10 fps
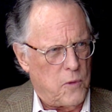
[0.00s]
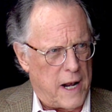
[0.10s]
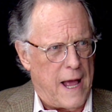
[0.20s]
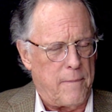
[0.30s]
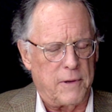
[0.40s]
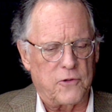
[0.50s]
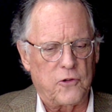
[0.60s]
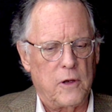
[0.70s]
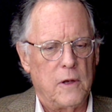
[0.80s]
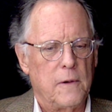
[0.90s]
what happens?
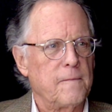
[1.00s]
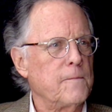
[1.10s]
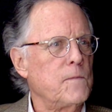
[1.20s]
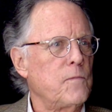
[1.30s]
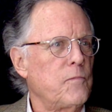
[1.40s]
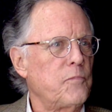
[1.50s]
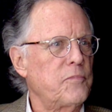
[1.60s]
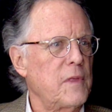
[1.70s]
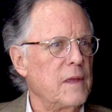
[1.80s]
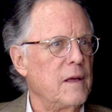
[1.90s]
What What does the
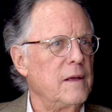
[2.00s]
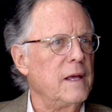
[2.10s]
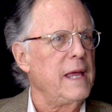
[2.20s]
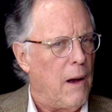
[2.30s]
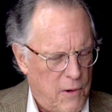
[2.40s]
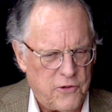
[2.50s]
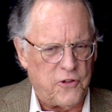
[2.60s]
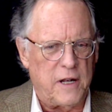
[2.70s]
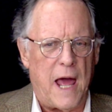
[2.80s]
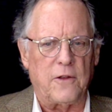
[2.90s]
data say? Yeah, what does
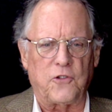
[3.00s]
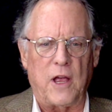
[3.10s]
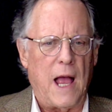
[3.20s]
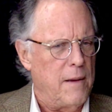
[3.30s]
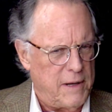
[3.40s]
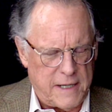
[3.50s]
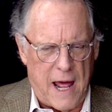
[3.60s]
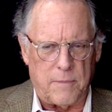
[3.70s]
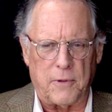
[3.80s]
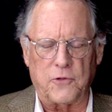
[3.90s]
the data say? I'm a
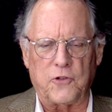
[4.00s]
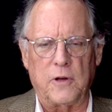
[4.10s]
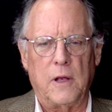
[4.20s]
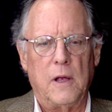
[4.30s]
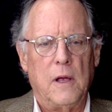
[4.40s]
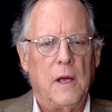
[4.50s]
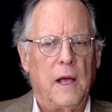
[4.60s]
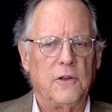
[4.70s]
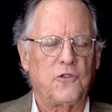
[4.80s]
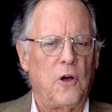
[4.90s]
data person. Yeah.
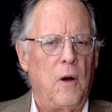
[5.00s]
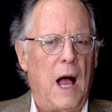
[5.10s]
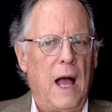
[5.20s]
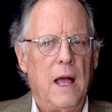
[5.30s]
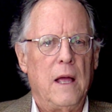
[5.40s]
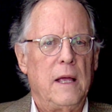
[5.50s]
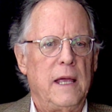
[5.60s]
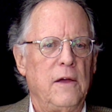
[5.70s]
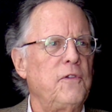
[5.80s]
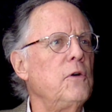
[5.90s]
And so uh,
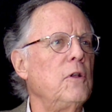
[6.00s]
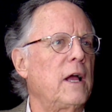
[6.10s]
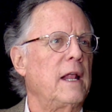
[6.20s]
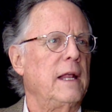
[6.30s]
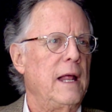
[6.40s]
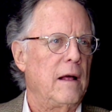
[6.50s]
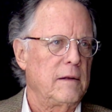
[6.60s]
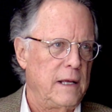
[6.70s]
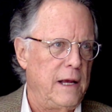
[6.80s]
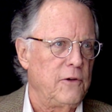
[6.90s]
if you look at it
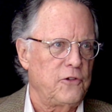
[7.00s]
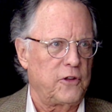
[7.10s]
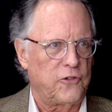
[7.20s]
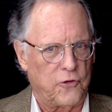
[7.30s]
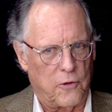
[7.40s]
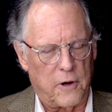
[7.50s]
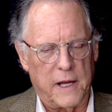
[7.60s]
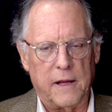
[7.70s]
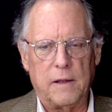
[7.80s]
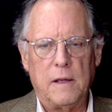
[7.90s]
now, here's the
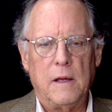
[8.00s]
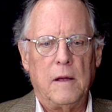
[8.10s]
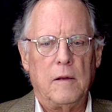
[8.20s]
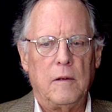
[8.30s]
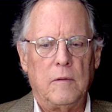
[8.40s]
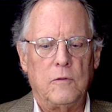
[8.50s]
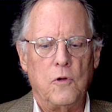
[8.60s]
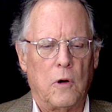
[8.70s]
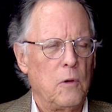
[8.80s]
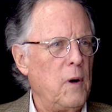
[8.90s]
story.
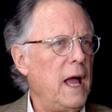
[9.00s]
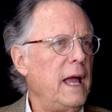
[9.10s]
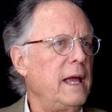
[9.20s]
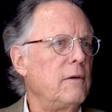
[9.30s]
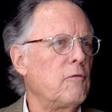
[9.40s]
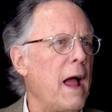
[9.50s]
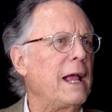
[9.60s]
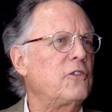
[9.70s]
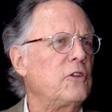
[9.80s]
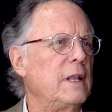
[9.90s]
Norway
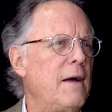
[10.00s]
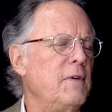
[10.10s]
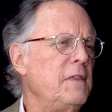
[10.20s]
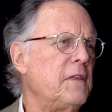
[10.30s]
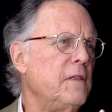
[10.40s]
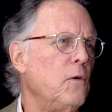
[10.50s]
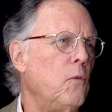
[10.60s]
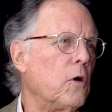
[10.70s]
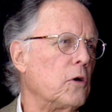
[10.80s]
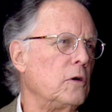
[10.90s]
ranks 11th in the
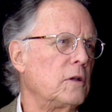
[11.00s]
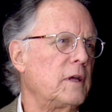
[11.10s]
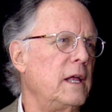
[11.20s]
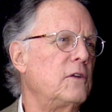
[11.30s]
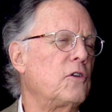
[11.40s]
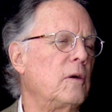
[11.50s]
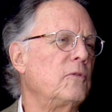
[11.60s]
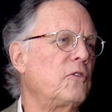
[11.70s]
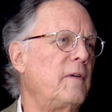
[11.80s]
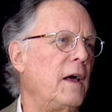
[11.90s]
world in
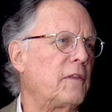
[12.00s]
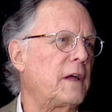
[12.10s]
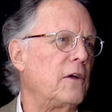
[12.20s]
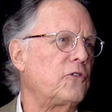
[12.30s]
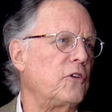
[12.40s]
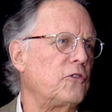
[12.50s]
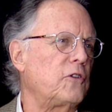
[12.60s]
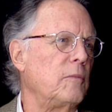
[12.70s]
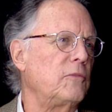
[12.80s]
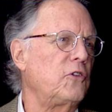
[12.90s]
terms of healthcare
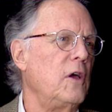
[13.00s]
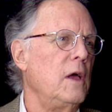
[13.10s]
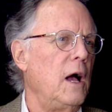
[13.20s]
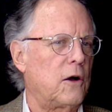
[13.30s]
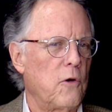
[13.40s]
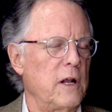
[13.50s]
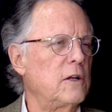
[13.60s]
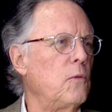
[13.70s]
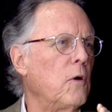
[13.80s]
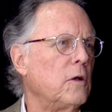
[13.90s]
systems, mm-hmm.
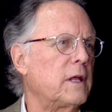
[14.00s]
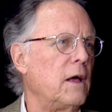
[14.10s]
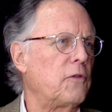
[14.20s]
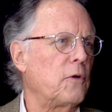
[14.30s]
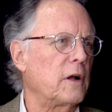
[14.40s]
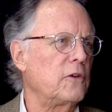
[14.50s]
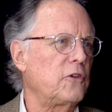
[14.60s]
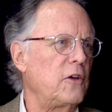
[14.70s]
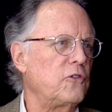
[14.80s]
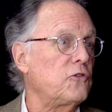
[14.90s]
according to World Health
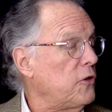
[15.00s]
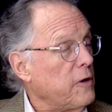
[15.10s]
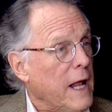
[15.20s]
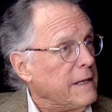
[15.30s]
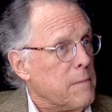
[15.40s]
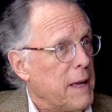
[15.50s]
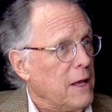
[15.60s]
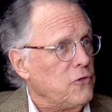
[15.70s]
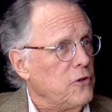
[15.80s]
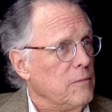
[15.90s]
Organization. So they're not the
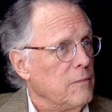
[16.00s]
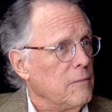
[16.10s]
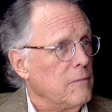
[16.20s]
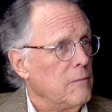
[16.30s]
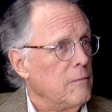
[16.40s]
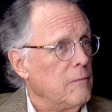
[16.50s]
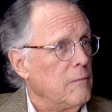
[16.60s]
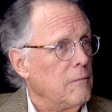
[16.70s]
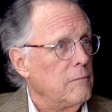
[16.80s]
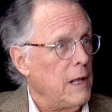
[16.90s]
best. Yeah.
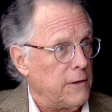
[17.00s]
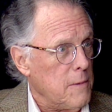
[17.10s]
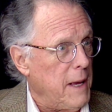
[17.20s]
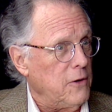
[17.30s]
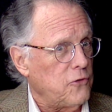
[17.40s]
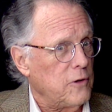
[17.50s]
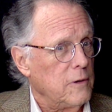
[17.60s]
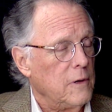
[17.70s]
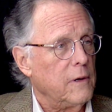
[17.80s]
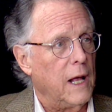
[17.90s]
Not the best.
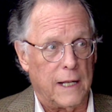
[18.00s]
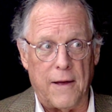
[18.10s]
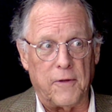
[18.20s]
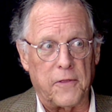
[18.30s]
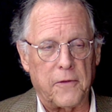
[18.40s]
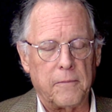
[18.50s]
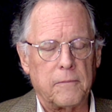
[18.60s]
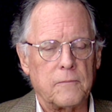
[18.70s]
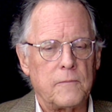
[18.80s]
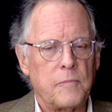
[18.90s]
Mm-hmm. 11th.
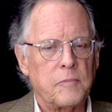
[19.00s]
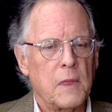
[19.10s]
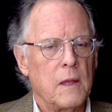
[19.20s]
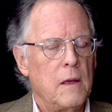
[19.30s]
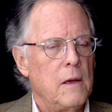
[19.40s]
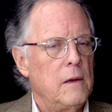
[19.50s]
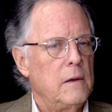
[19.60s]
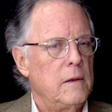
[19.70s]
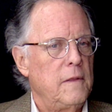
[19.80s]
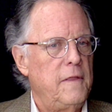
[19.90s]
Mm-hmm.
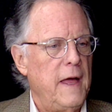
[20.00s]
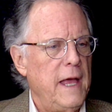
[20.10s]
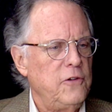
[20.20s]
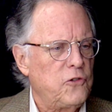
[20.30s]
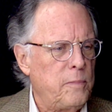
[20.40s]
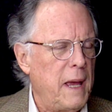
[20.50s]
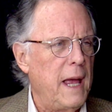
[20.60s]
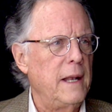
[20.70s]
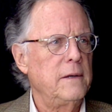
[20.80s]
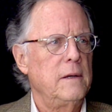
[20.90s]
They
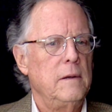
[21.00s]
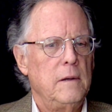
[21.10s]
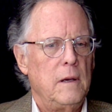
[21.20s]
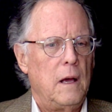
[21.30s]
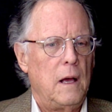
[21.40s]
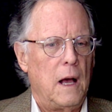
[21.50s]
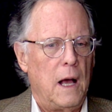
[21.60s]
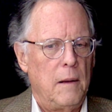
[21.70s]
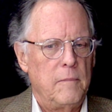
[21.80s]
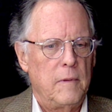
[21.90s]
spend
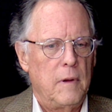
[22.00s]
uh,